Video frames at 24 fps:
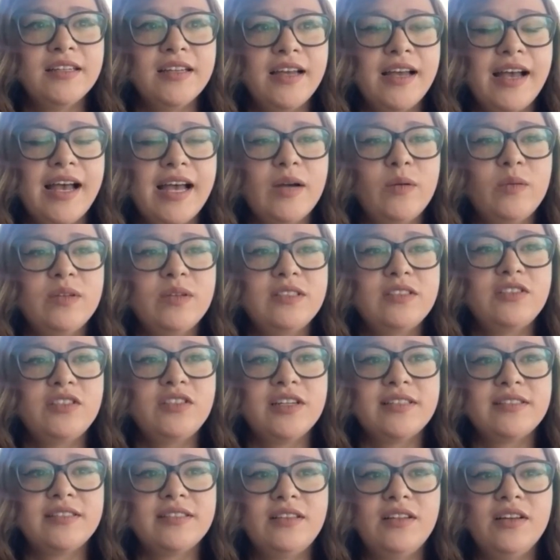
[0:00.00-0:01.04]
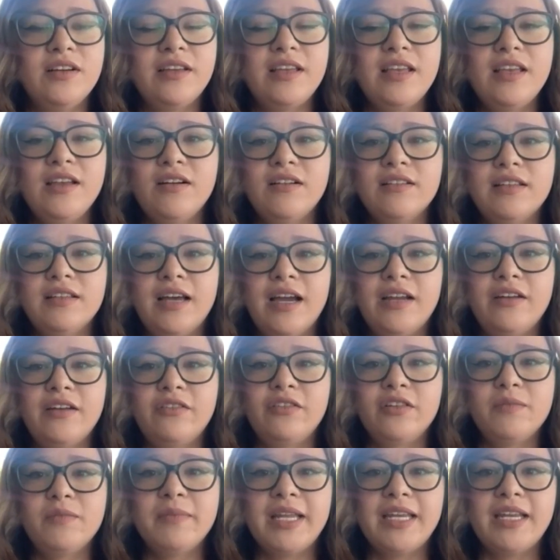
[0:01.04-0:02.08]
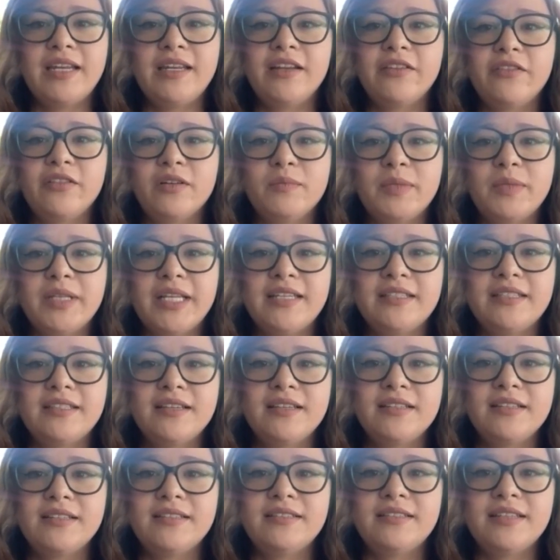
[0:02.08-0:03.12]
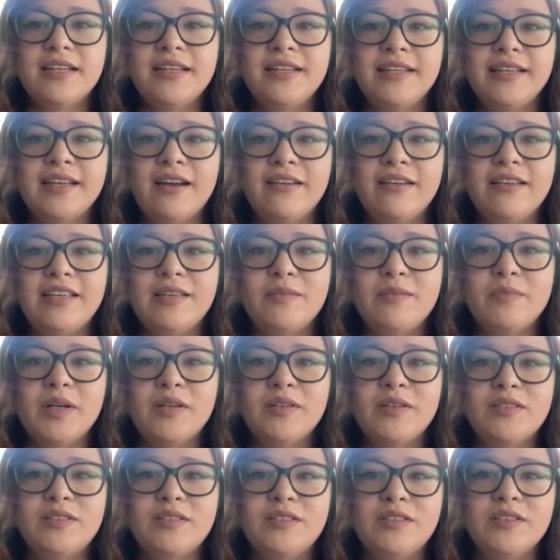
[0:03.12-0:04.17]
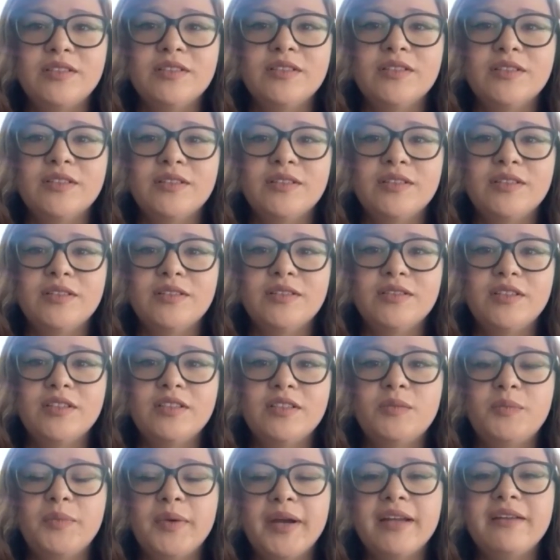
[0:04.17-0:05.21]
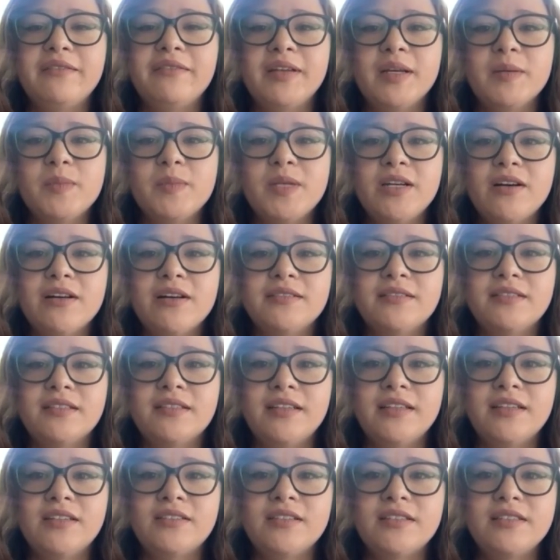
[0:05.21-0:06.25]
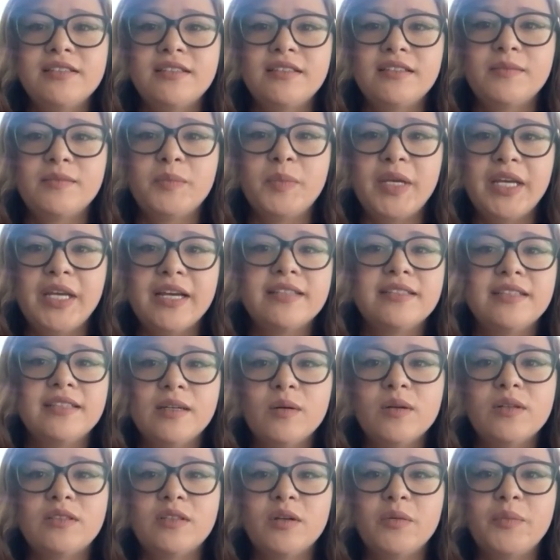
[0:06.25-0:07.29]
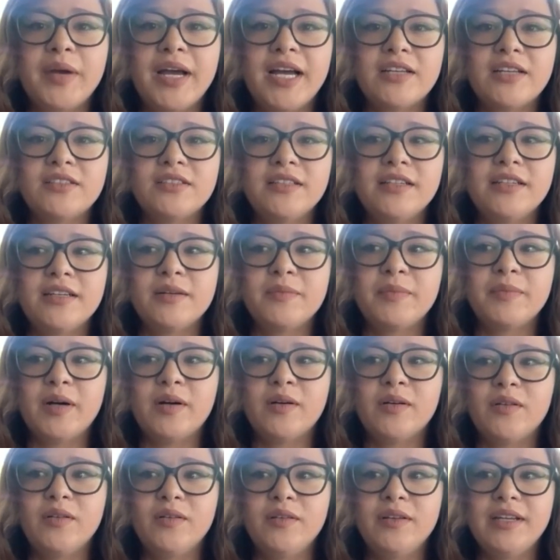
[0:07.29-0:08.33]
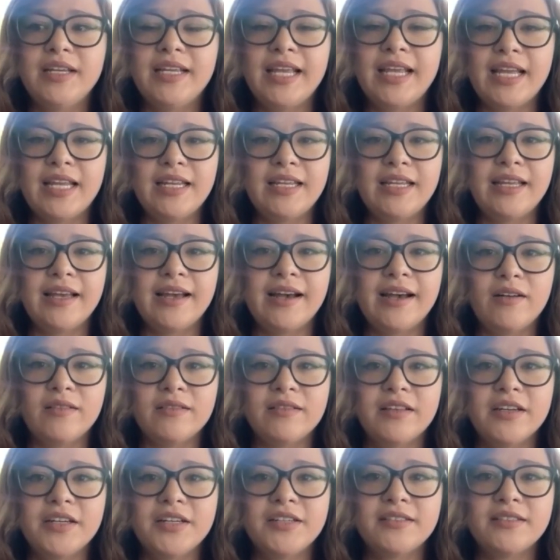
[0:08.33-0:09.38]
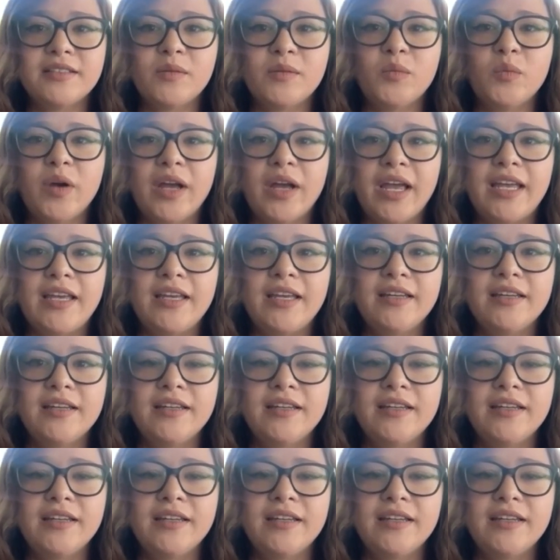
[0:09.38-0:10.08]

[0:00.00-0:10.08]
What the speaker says: I was just looking online for many different places and sending out emails to spread Family Constellations, because I was so passionate about getting it out there some way.